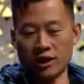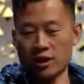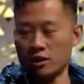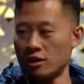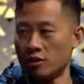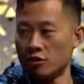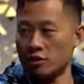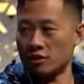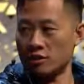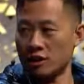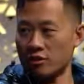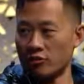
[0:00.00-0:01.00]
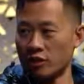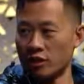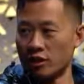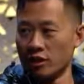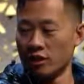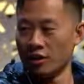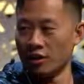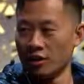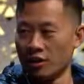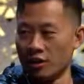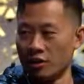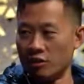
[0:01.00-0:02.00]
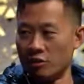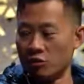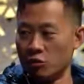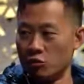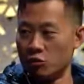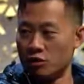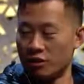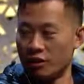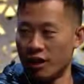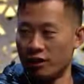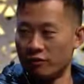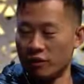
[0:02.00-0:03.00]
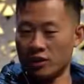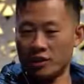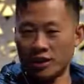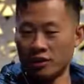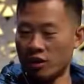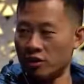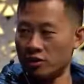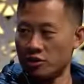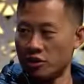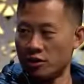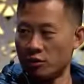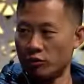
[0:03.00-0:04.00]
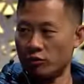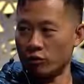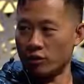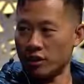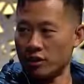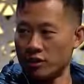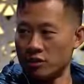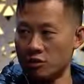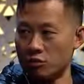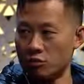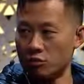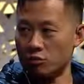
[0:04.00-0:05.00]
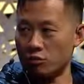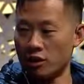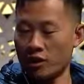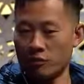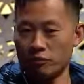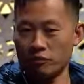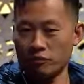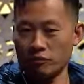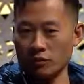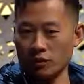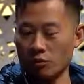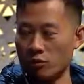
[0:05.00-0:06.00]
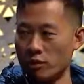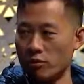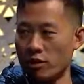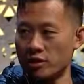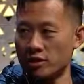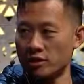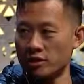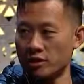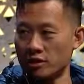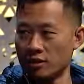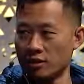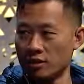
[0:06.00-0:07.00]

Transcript: candidate who's successfully used a lot of the technology that we've created to win the presidency.